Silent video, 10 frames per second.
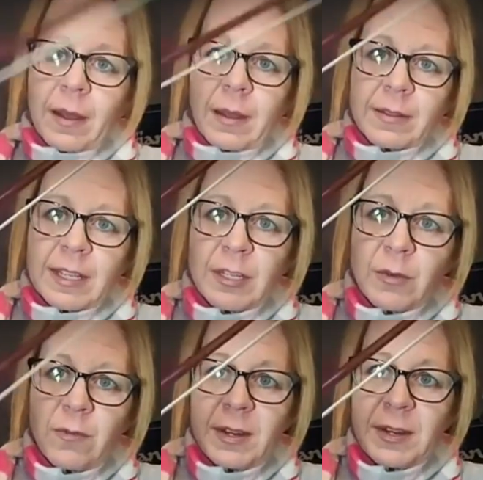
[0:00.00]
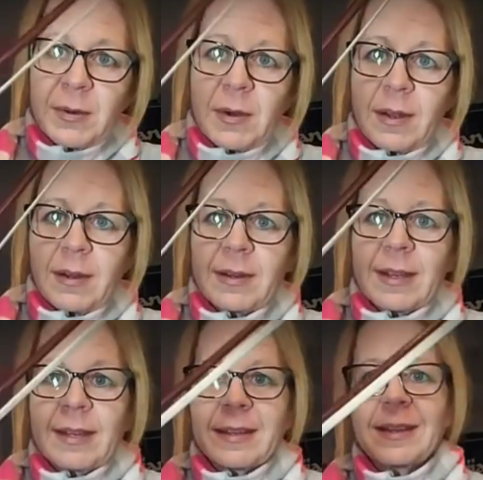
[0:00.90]
I'll send you a video on
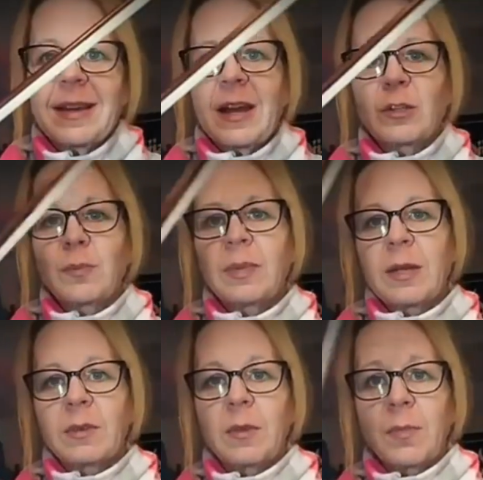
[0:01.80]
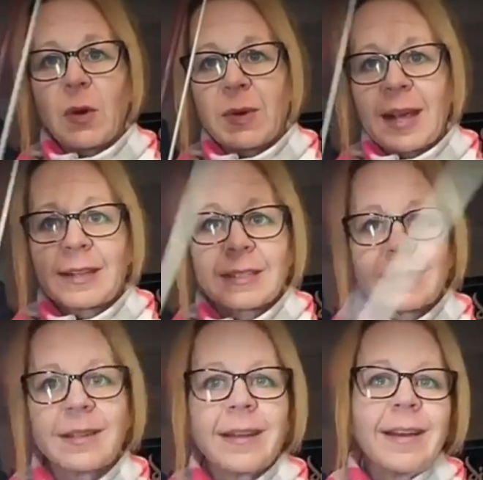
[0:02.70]
how to play with the bow next.
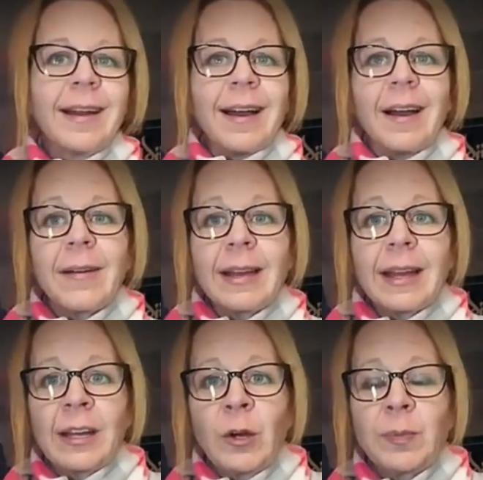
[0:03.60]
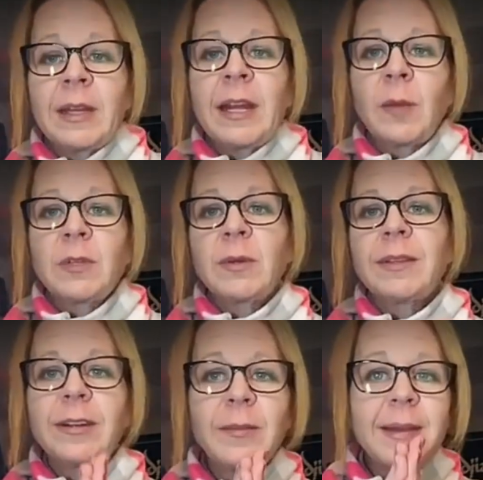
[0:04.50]
Alright, I hope that helps you a
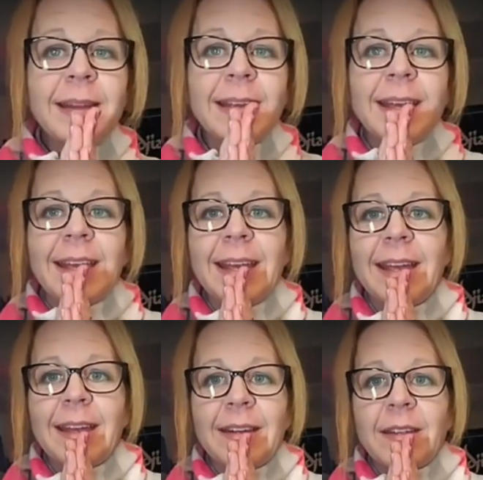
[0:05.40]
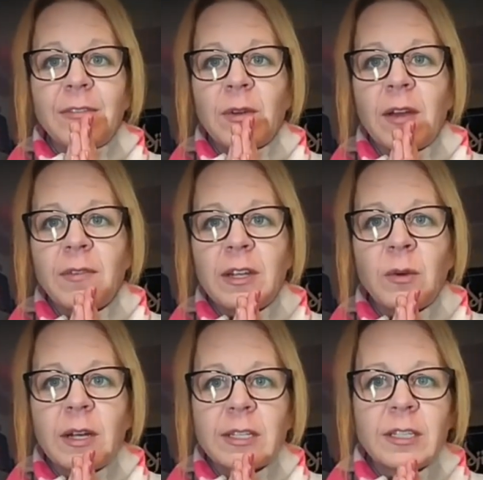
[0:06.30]
little bit, and if you have any
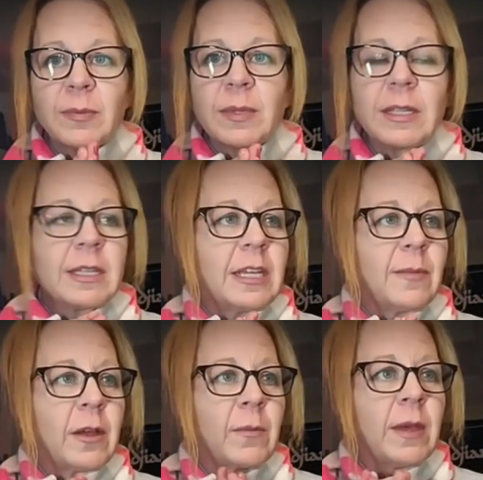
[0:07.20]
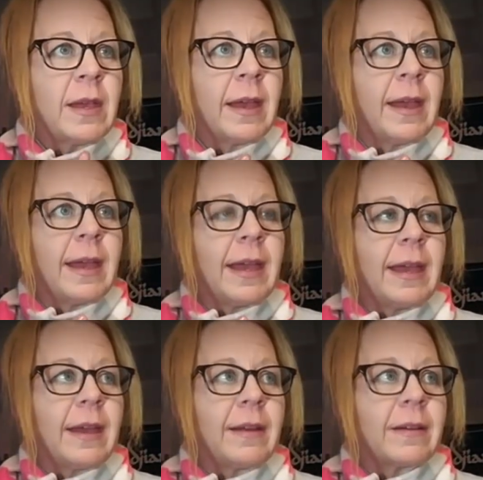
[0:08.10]
questions, please email me,
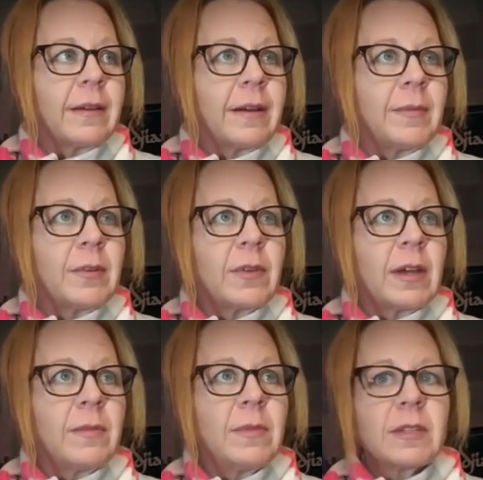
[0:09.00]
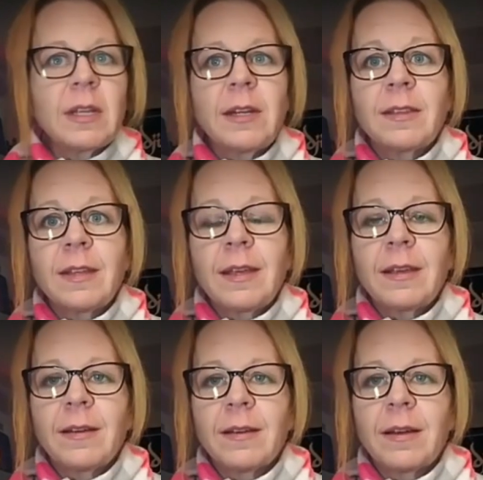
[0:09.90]
and if I missed
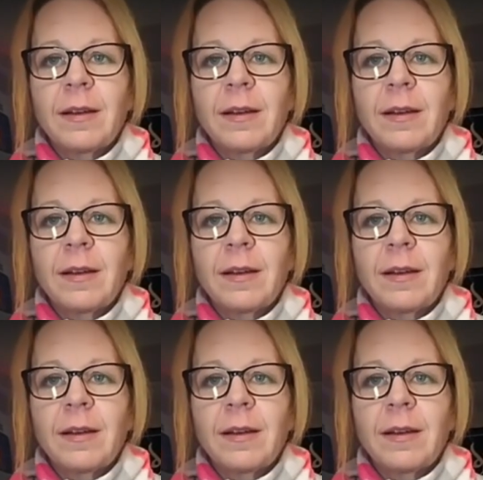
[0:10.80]
anything,